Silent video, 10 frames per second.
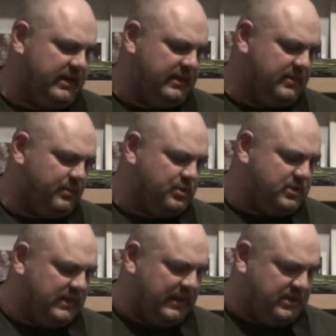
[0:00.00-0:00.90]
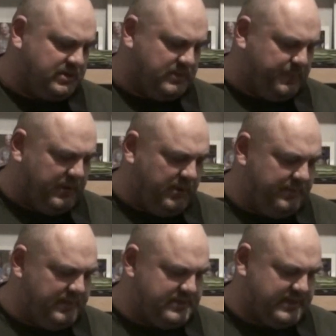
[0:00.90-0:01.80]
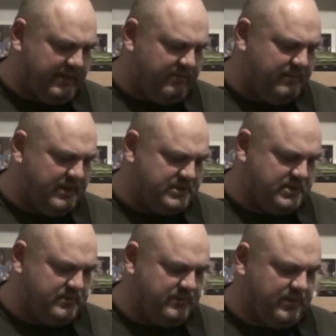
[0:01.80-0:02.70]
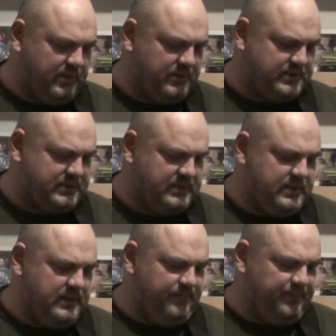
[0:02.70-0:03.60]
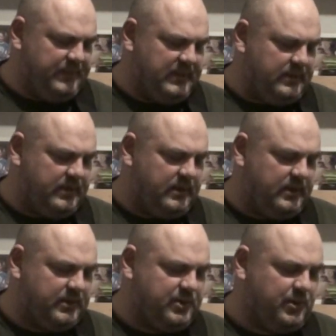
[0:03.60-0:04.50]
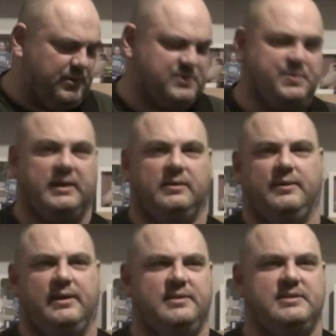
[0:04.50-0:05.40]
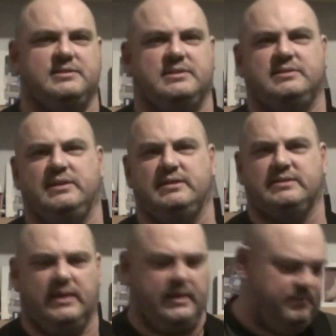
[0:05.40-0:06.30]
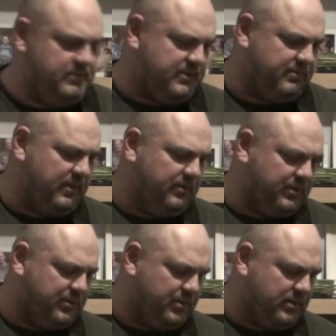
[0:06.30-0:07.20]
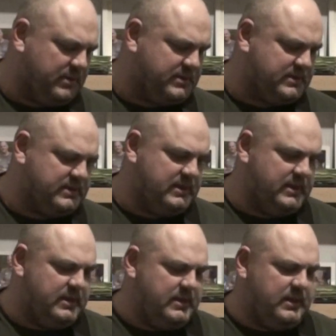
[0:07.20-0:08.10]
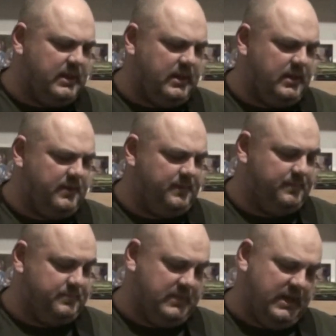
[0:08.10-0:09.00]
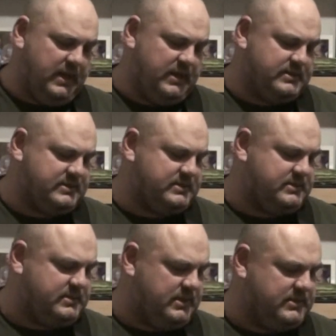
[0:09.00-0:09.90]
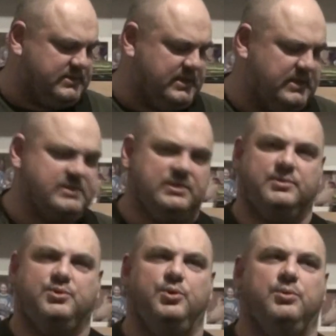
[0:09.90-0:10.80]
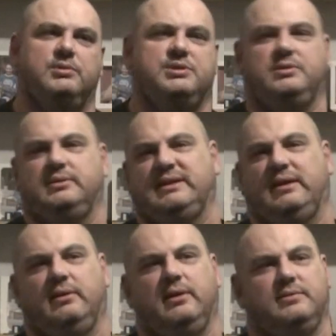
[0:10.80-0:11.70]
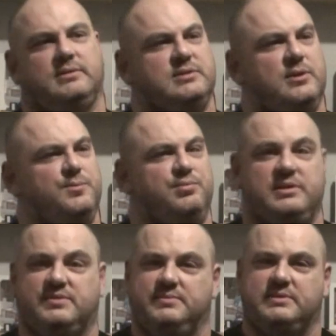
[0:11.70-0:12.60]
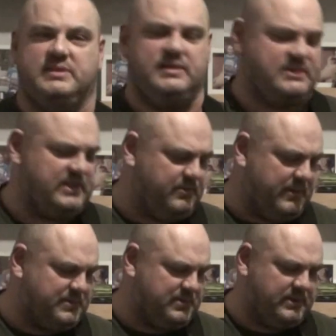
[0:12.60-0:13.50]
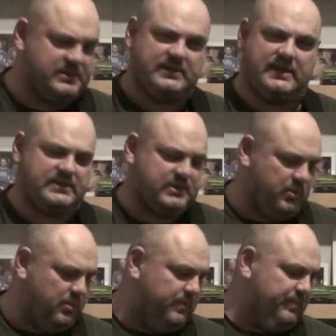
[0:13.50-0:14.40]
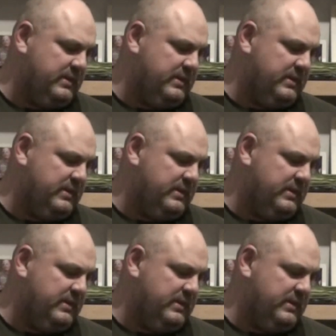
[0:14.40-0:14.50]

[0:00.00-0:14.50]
in the modulation department, as Gary mentioned, we've got a chorus pedal. Now this is the TC Corona chorus. It's a decent chorus. You can download the tone prints from the TC website, so that's cool.